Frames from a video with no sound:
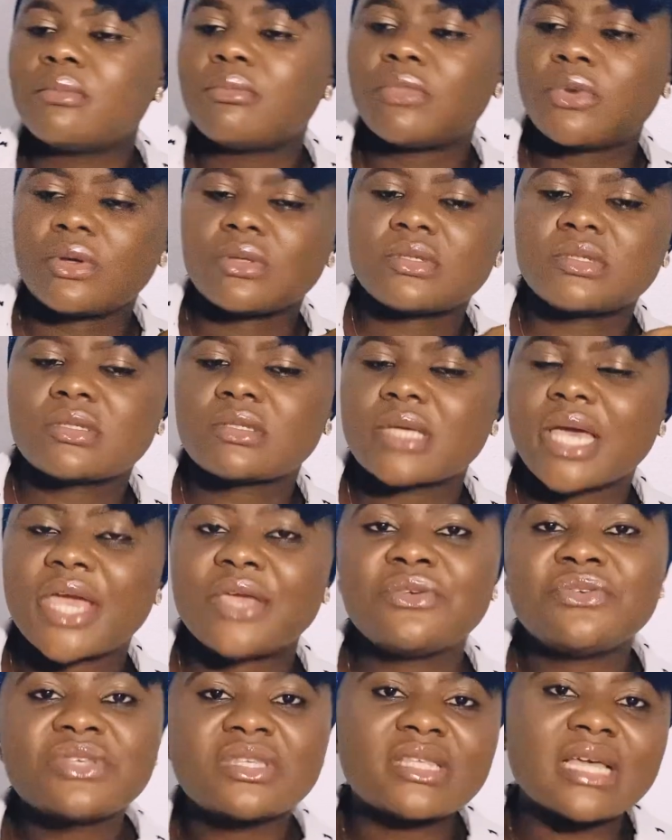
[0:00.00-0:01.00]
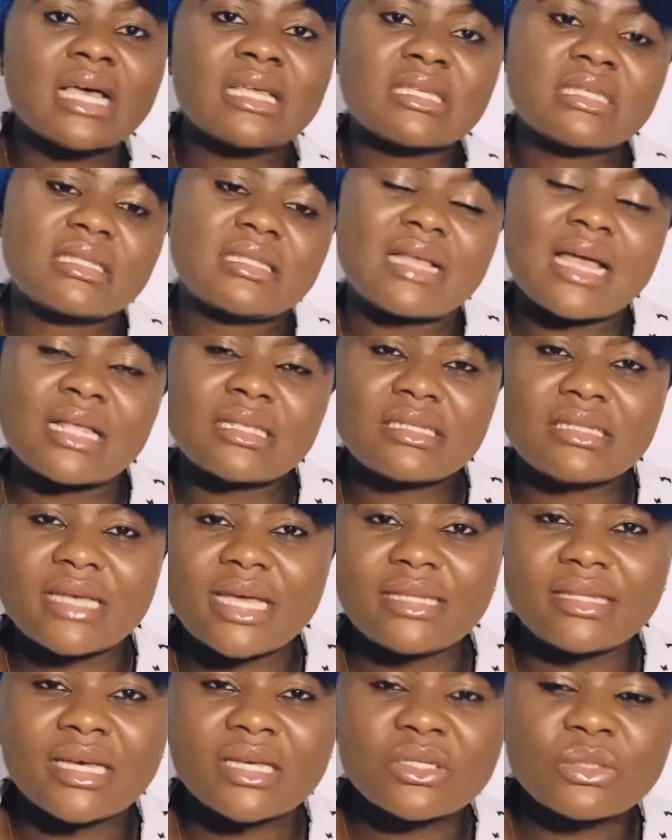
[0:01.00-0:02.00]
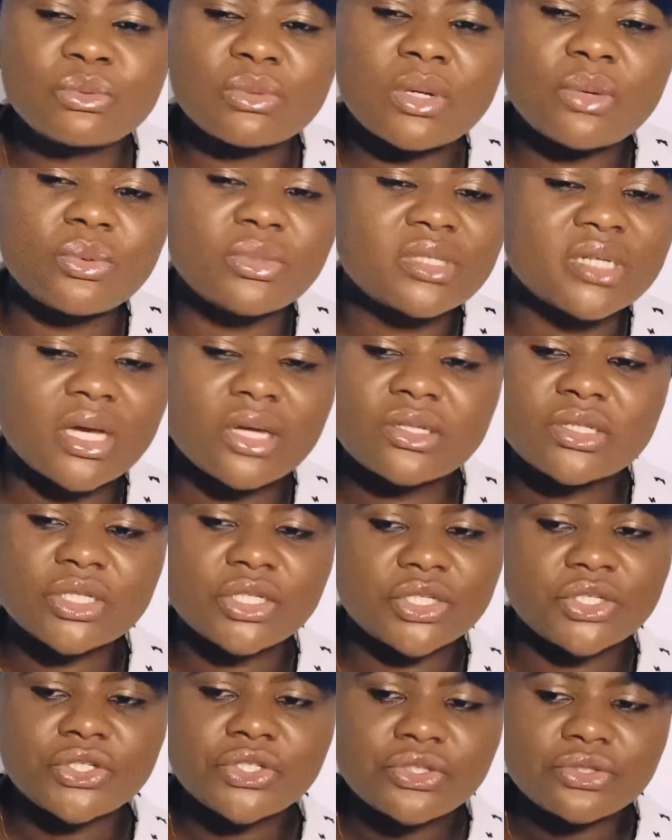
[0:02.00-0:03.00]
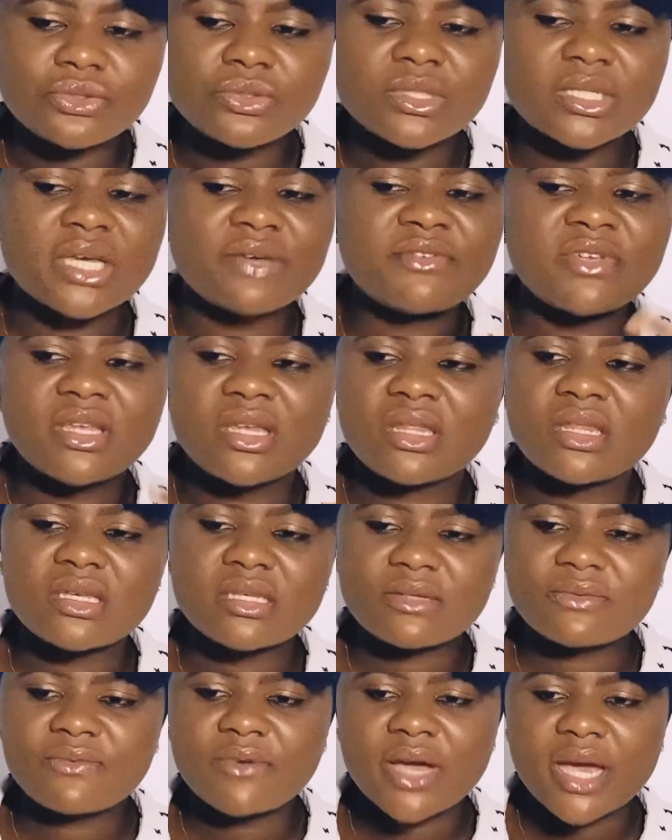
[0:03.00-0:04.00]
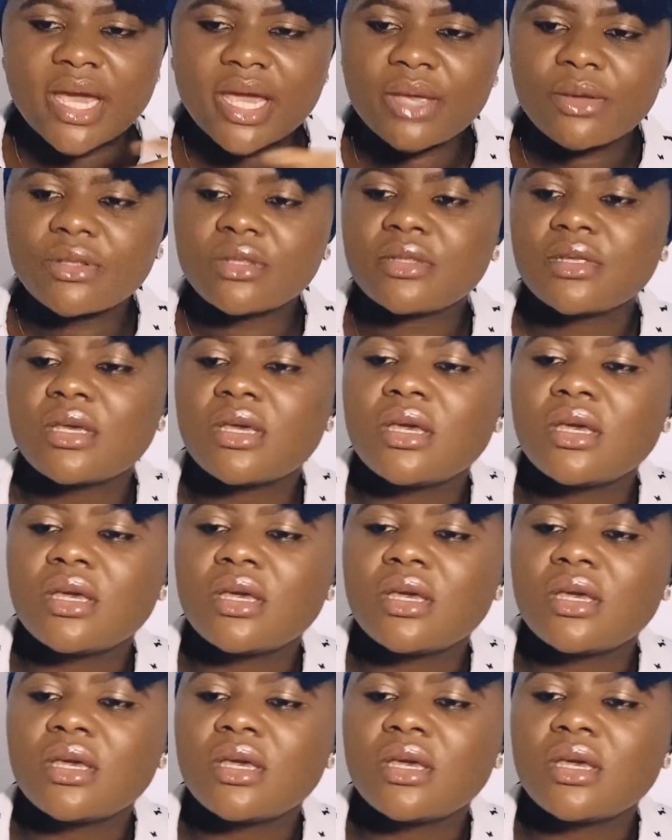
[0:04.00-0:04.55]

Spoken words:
But I use it at night as well without issues. Everything is fine.